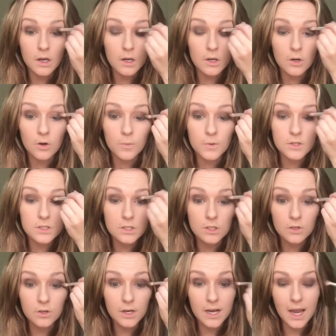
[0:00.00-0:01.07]
And you're almost
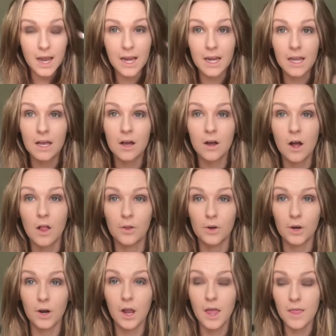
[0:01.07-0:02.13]
creating a
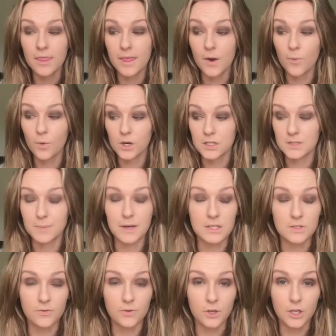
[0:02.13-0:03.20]
color that works
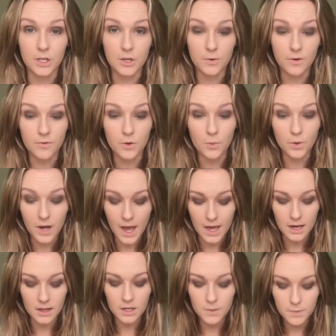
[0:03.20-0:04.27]
best for you. If you want to add
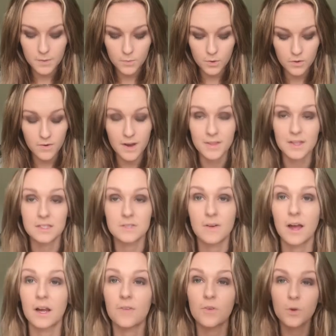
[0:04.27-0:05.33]
a little bit more red, that's
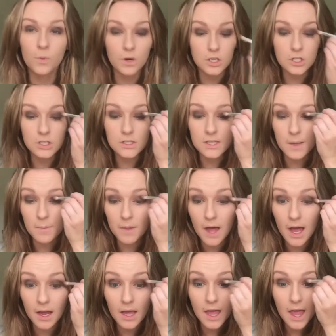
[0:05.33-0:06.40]
fine. If you want to just stay
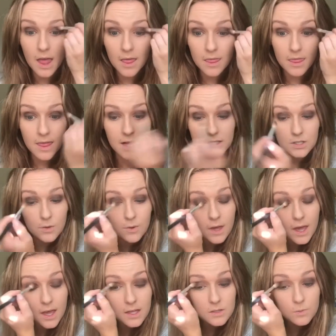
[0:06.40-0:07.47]
black, that's
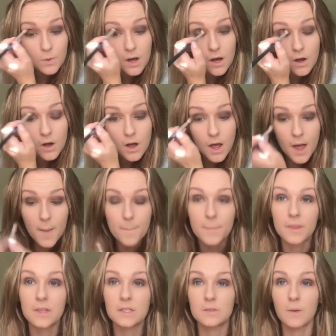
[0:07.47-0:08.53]
okay as well.
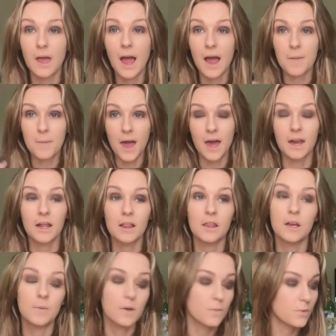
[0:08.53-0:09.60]
But this way I'm adding a
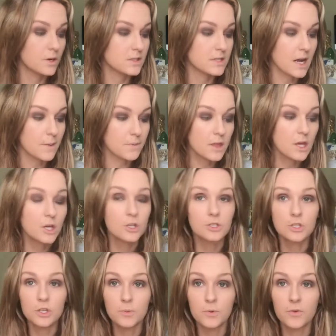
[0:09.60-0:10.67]
little bit more depth
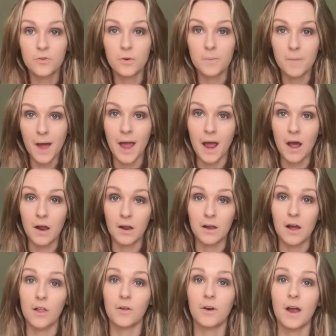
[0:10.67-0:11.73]
suitable for my eye
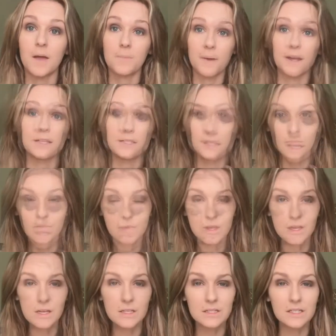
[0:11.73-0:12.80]
color and my skin
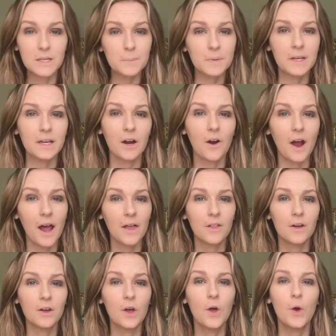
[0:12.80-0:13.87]
tone. To complete our eye
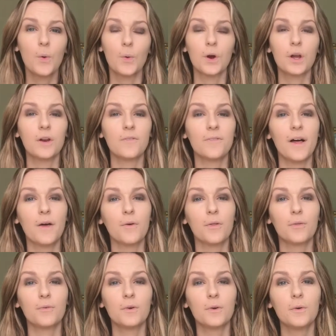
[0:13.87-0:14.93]
look, we're going to follow
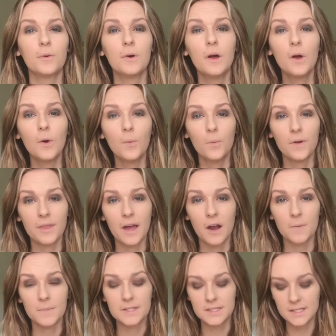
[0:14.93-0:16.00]
through with
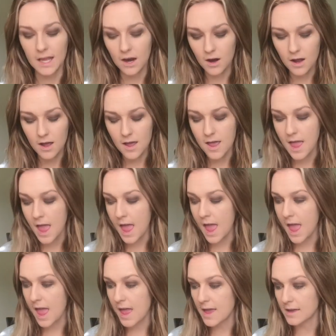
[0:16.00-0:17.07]
our mascara
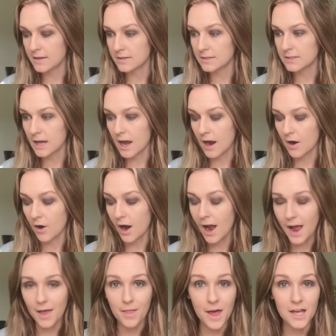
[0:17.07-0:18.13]
and our
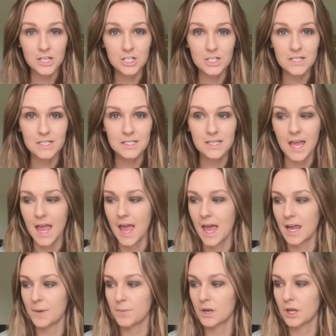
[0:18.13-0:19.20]
eyelashes.
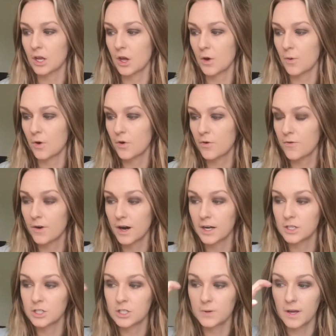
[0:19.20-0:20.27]
And I'm going to go over
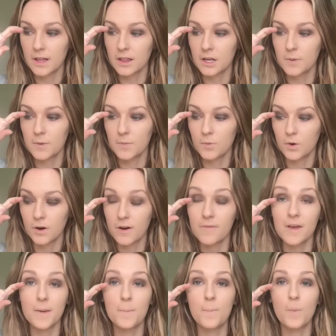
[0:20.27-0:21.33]
and do a little bit more of
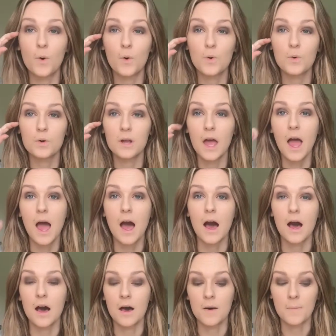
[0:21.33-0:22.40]
a bold
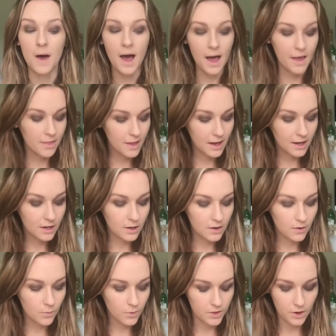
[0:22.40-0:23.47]

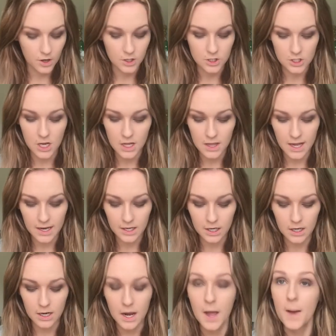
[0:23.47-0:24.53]
eyeliner with our gel
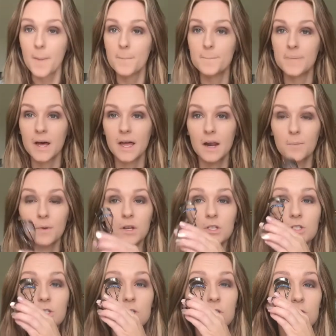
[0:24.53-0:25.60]
liner. But I'm going
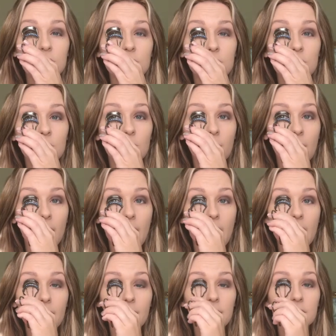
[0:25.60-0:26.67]
to do my
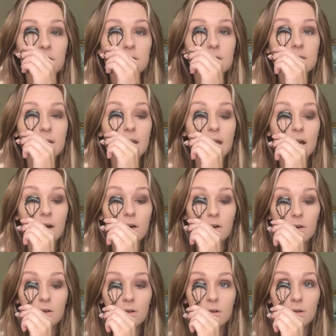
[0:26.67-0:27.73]
eyelashes now.